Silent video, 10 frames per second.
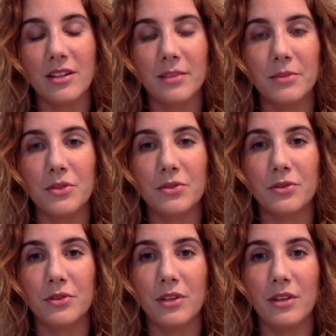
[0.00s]
I'm
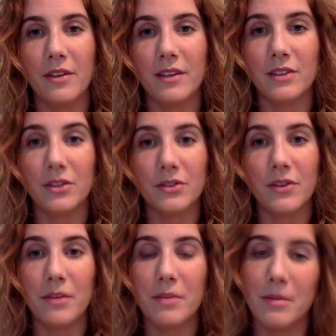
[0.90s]
sure, you know, there's lots of
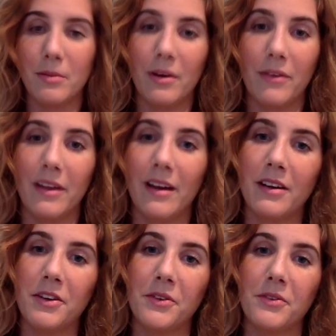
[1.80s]
other people out there
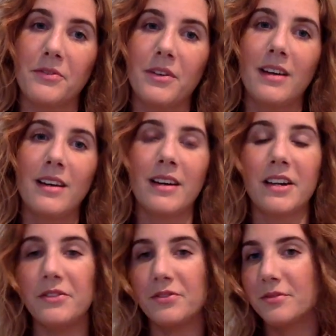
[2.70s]
who've
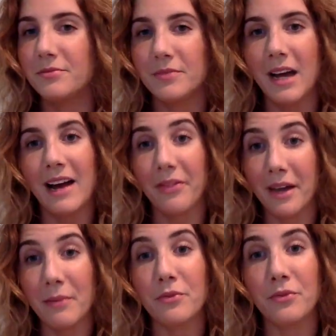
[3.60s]
kind of had
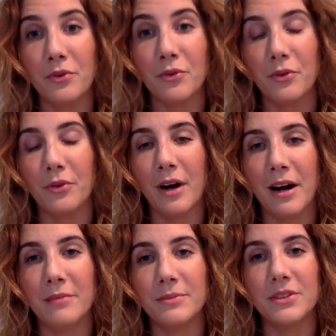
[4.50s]
that before.
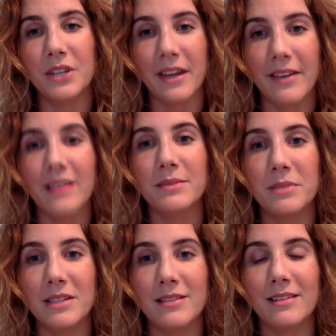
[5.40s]
That
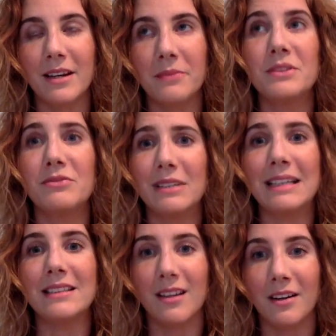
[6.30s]
was
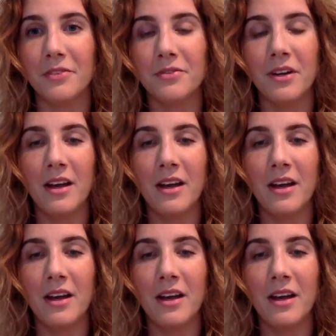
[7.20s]
really tough.